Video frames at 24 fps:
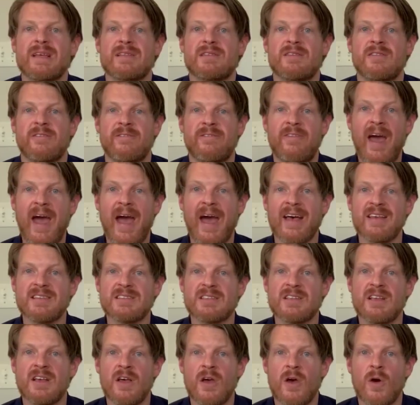is
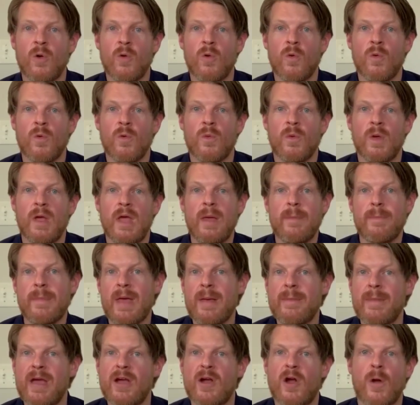fast, it
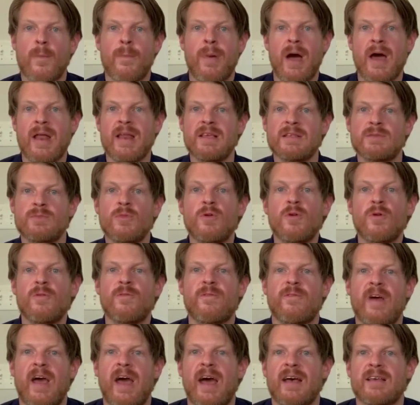may make our bodies move
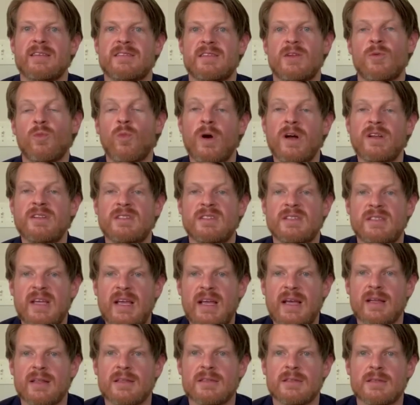fast and want to
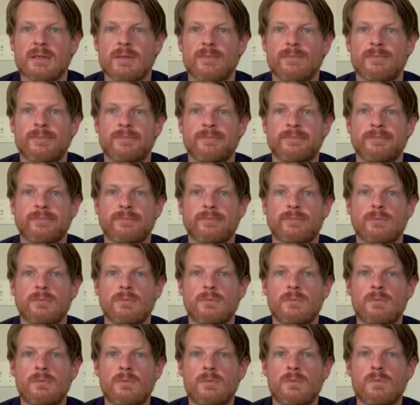dance.
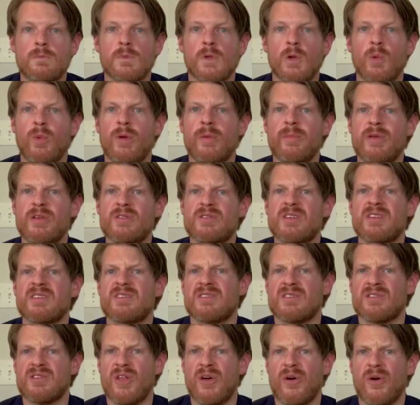When music is
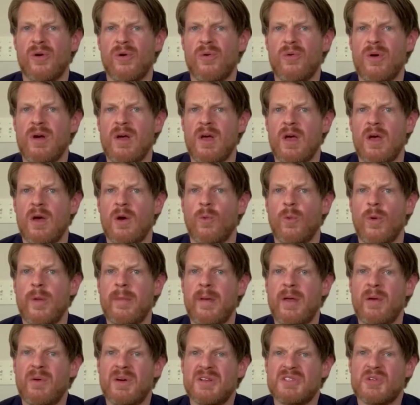slow, we
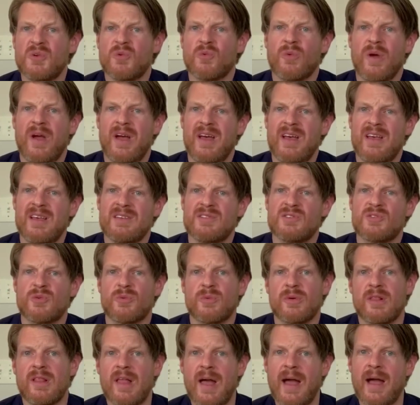may want to rest or
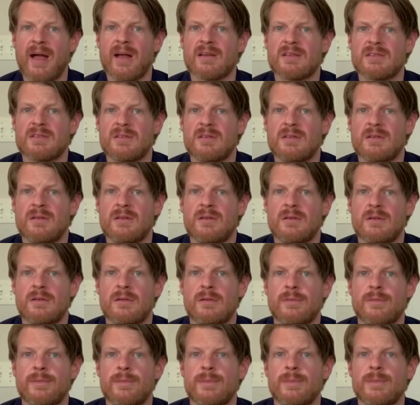relax.
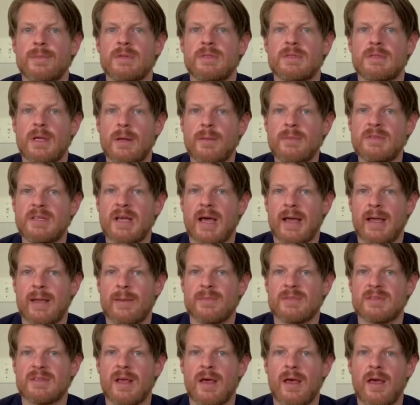
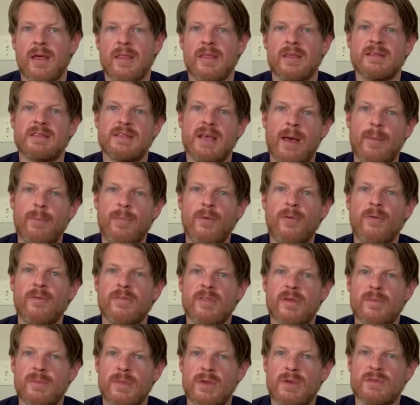Sometimes the tempo of
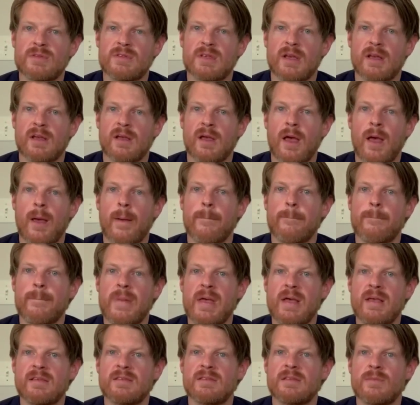the music
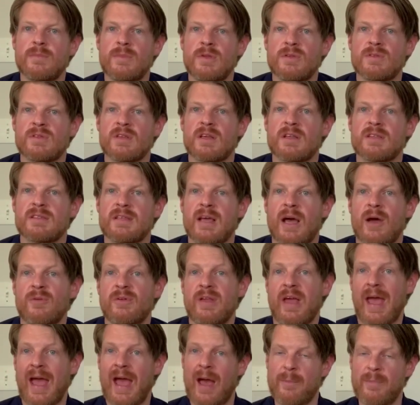makes the music sound
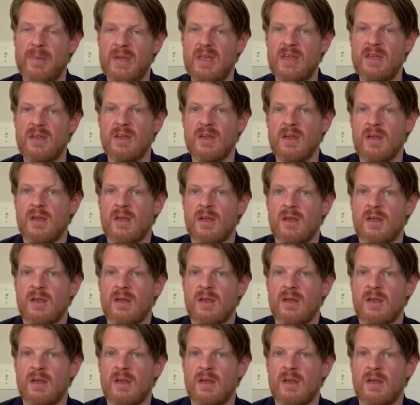happy,